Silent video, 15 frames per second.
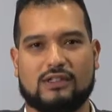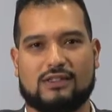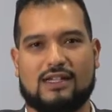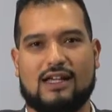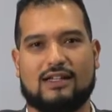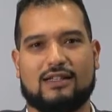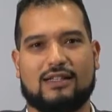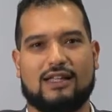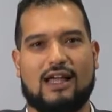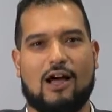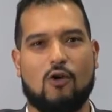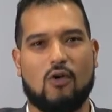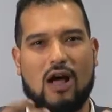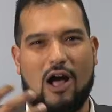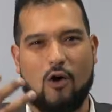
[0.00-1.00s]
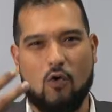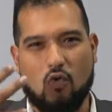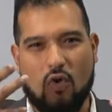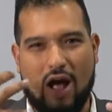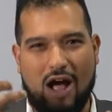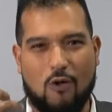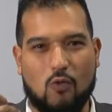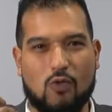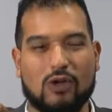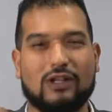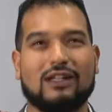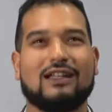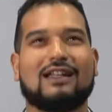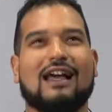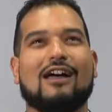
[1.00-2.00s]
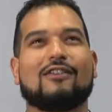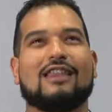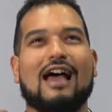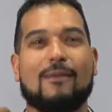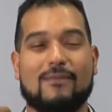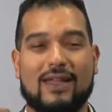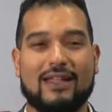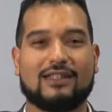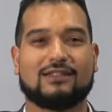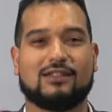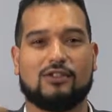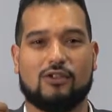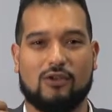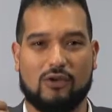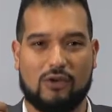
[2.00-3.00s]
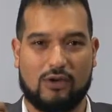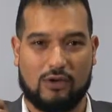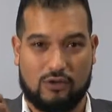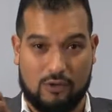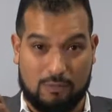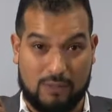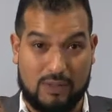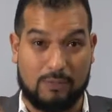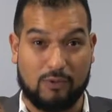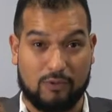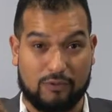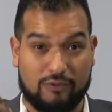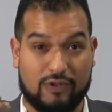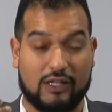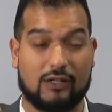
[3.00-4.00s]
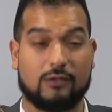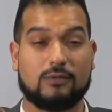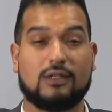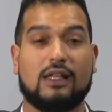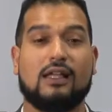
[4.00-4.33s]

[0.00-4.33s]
exactly how that makes your people feel.